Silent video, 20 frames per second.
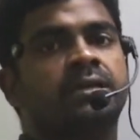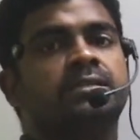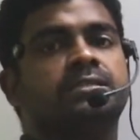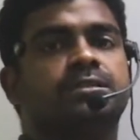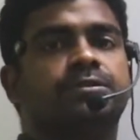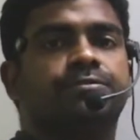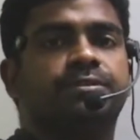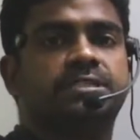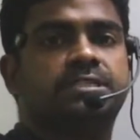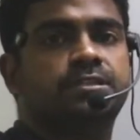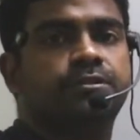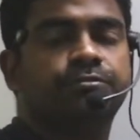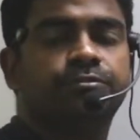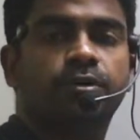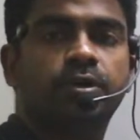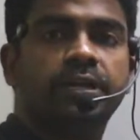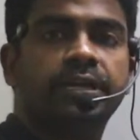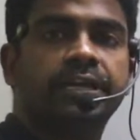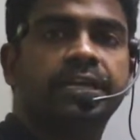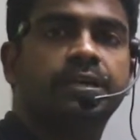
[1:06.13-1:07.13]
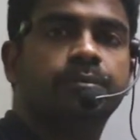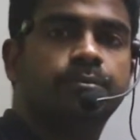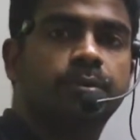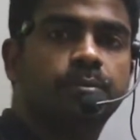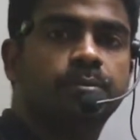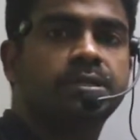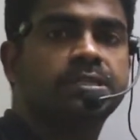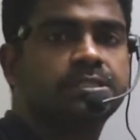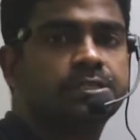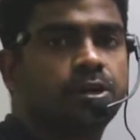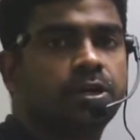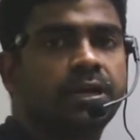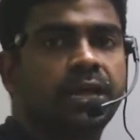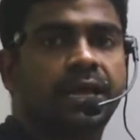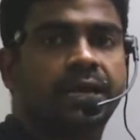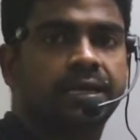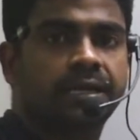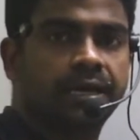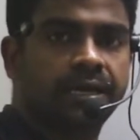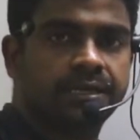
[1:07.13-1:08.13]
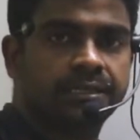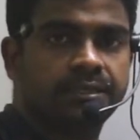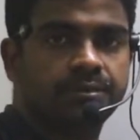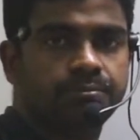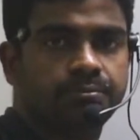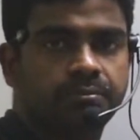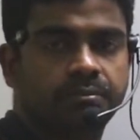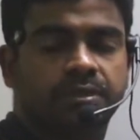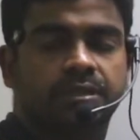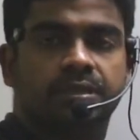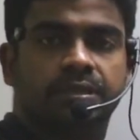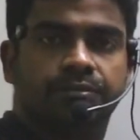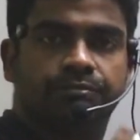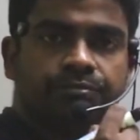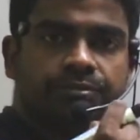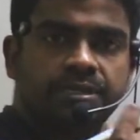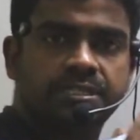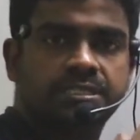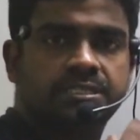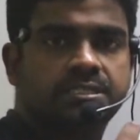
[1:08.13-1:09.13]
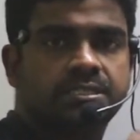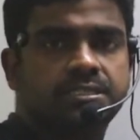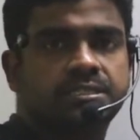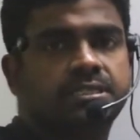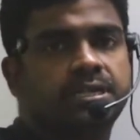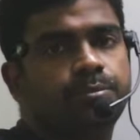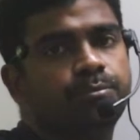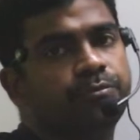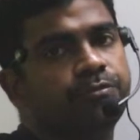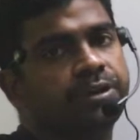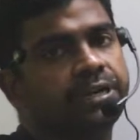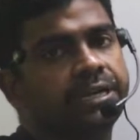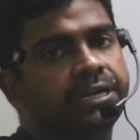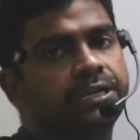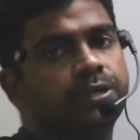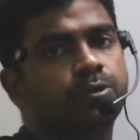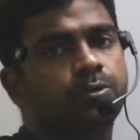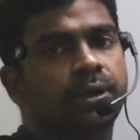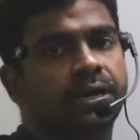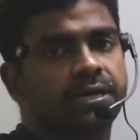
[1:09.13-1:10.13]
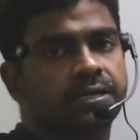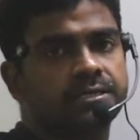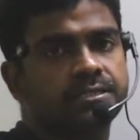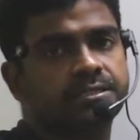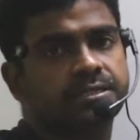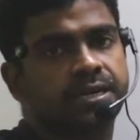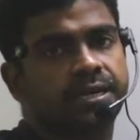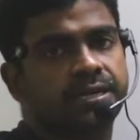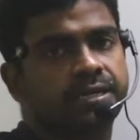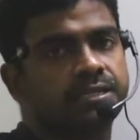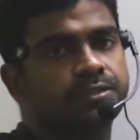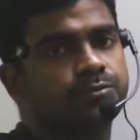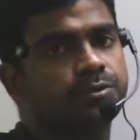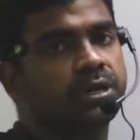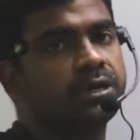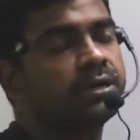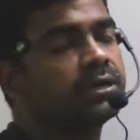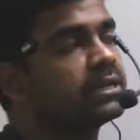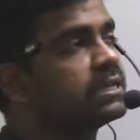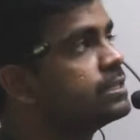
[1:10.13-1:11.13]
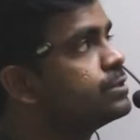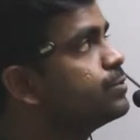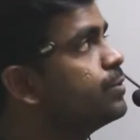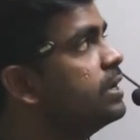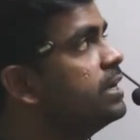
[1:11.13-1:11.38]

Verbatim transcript: So first of all, in bubble sort algorithm, the first step we need to understand is